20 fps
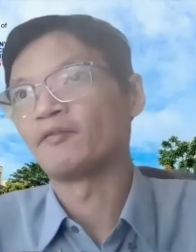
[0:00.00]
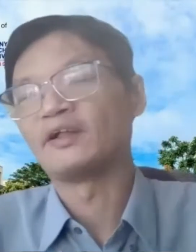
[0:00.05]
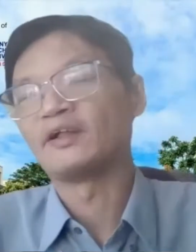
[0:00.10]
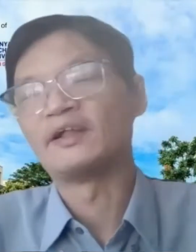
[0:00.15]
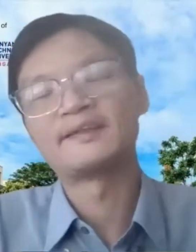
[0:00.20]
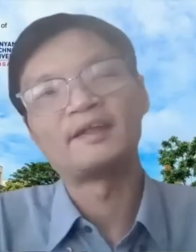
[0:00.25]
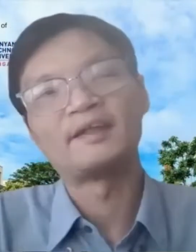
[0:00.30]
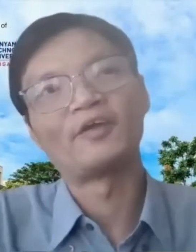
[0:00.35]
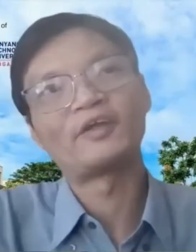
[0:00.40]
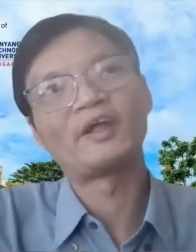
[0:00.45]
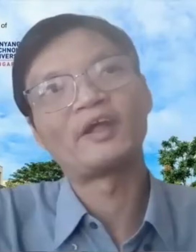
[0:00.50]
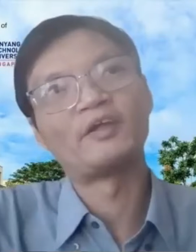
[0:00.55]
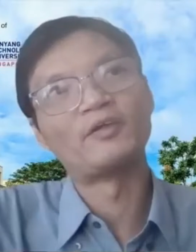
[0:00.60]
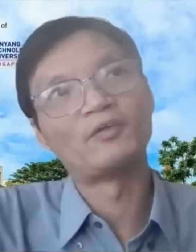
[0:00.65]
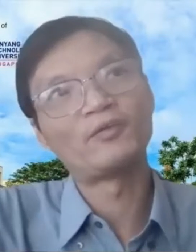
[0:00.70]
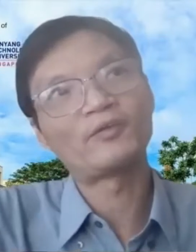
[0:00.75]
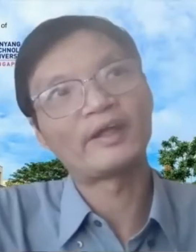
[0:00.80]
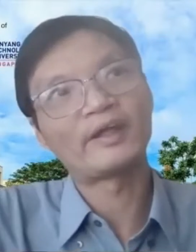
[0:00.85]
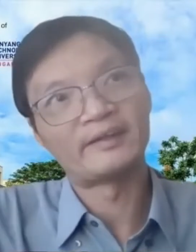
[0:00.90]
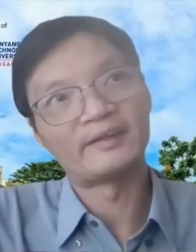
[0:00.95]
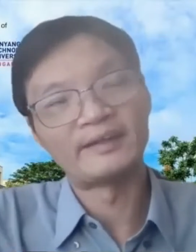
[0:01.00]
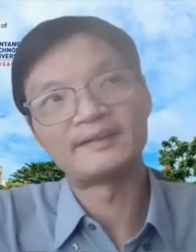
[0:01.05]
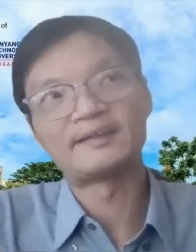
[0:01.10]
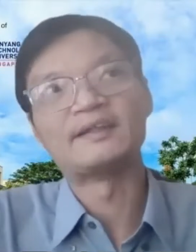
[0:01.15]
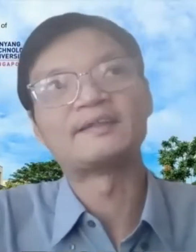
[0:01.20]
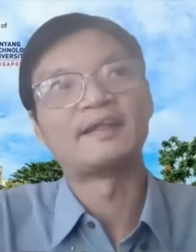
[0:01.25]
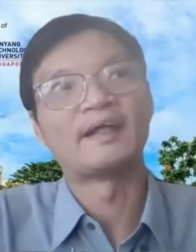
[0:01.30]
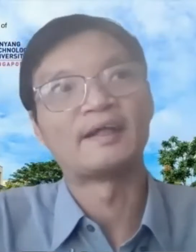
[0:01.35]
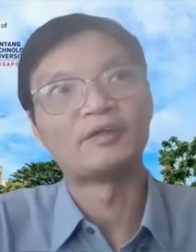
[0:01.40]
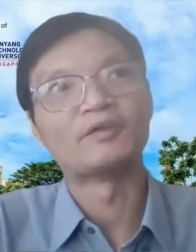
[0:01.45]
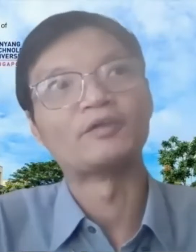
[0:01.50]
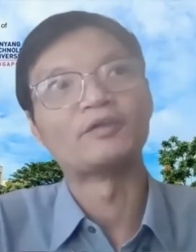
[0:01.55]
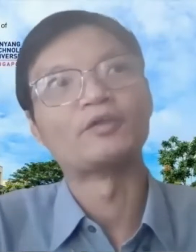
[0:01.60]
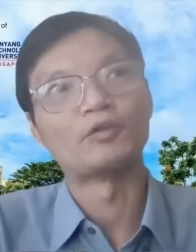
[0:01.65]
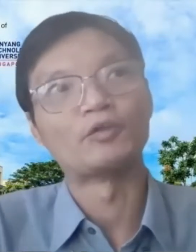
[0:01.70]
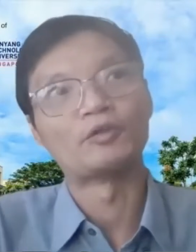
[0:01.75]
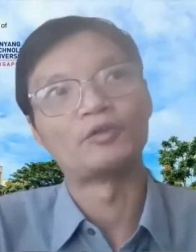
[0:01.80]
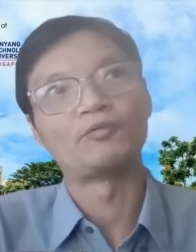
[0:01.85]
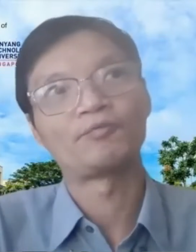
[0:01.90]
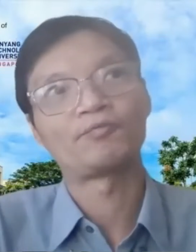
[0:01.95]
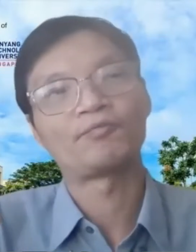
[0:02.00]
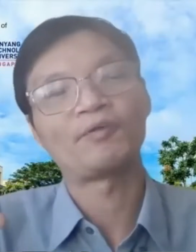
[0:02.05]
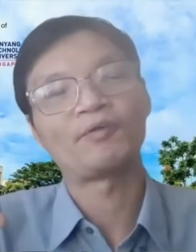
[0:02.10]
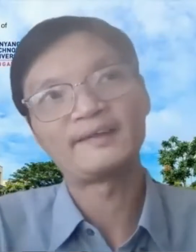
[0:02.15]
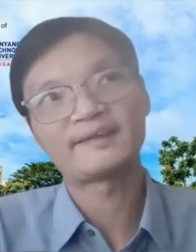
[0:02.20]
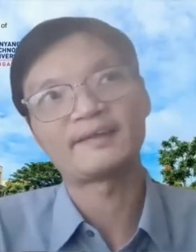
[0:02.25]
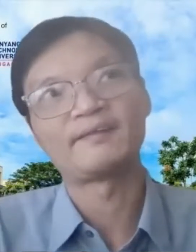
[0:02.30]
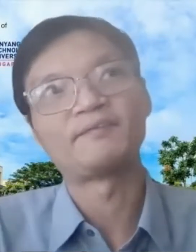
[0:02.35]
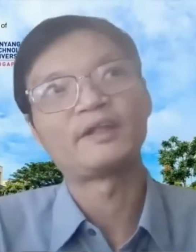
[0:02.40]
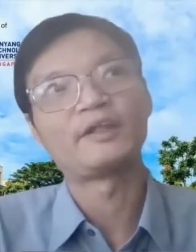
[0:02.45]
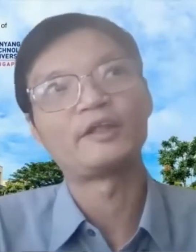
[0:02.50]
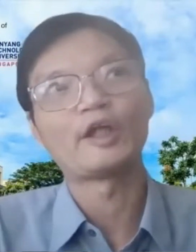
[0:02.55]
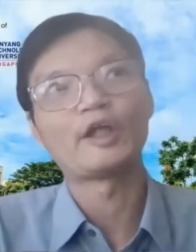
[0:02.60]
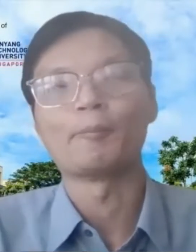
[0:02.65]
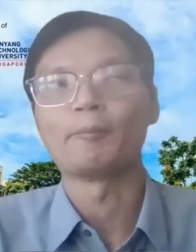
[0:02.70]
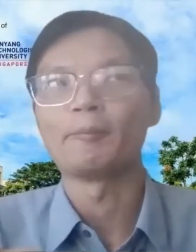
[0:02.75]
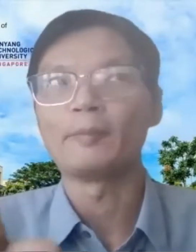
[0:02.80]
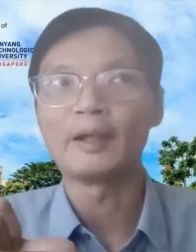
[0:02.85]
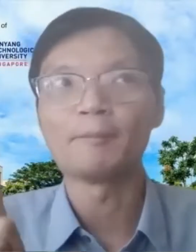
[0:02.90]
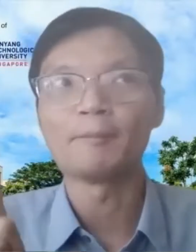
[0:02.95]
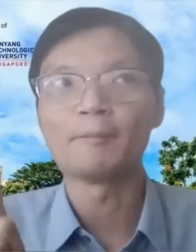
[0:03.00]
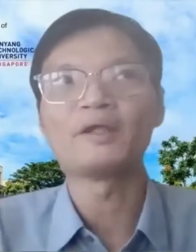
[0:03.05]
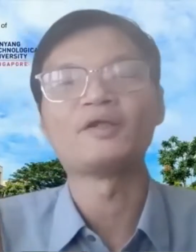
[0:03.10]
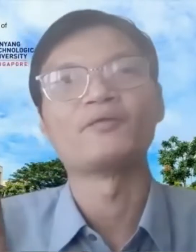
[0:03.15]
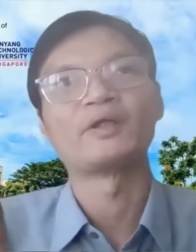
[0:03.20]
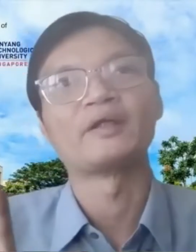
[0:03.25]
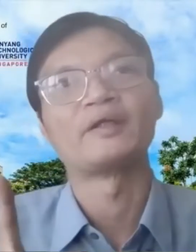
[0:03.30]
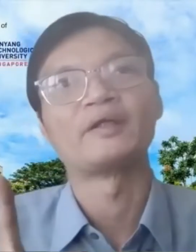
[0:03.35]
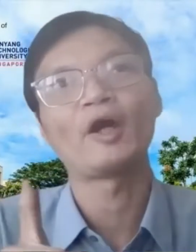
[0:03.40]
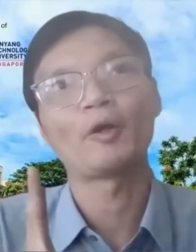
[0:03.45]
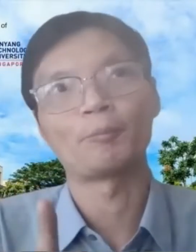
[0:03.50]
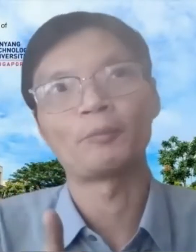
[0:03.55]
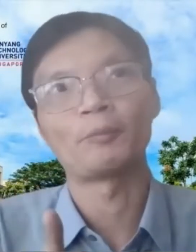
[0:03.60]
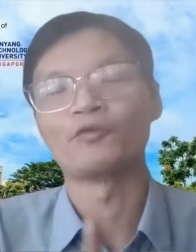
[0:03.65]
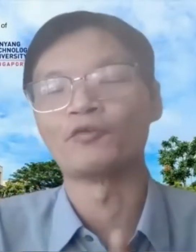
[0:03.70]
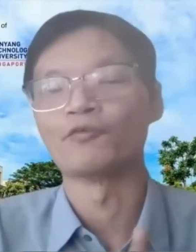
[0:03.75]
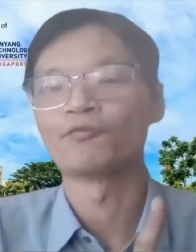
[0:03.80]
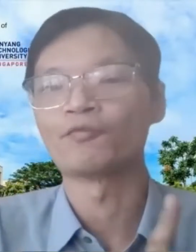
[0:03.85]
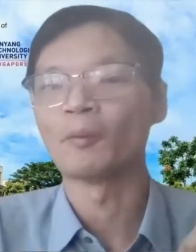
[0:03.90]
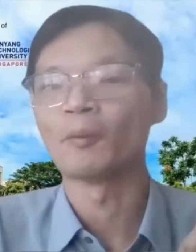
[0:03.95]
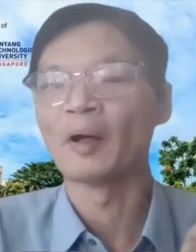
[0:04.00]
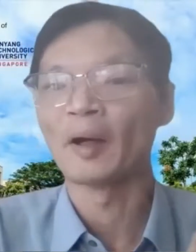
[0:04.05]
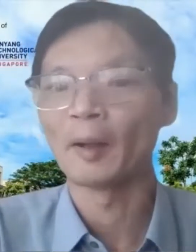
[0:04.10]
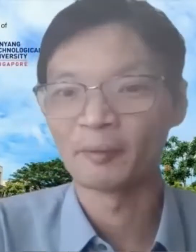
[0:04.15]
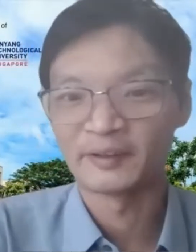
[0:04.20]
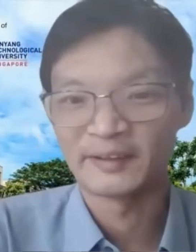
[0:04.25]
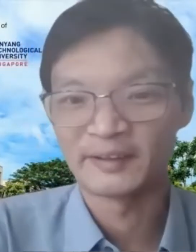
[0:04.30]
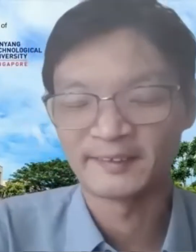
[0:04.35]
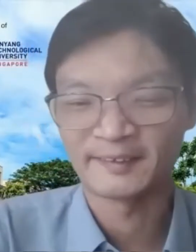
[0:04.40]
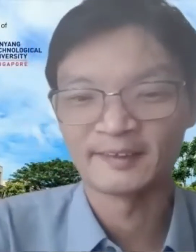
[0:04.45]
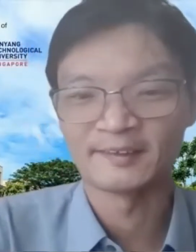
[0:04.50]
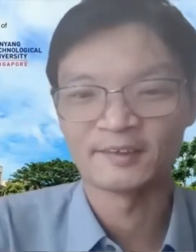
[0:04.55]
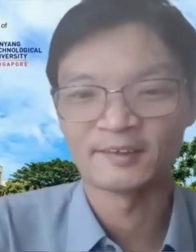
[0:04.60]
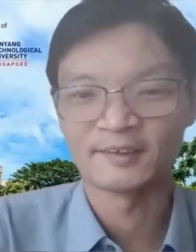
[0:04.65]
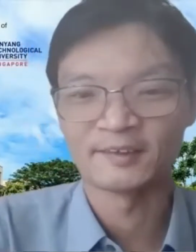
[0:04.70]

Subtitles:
they say, okay, you look at this, you find something that maybe you can help you to form a hypothesis.